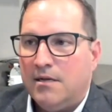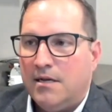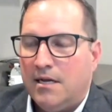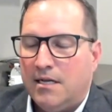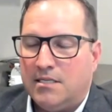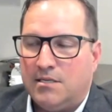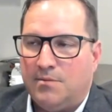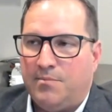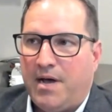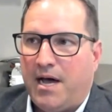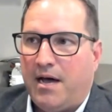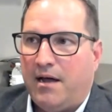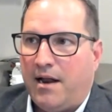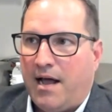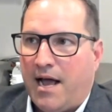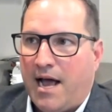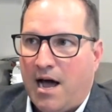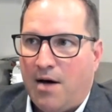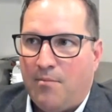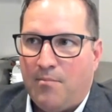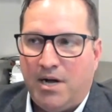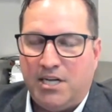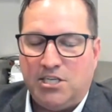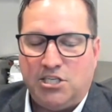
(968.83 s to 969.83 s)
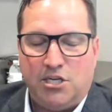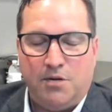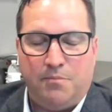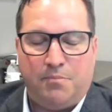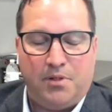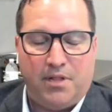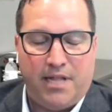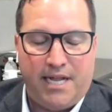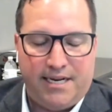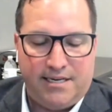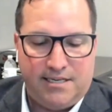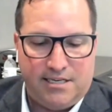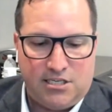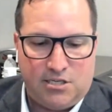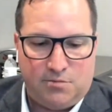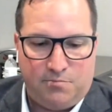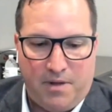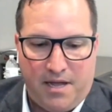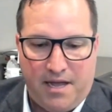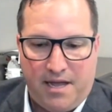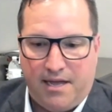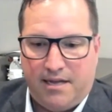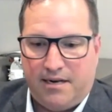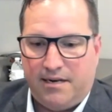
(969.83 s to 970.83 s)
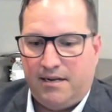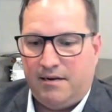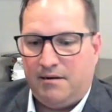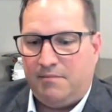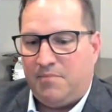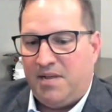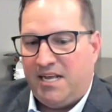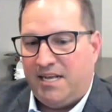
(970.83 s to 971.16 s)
It's about how much you plan to spend.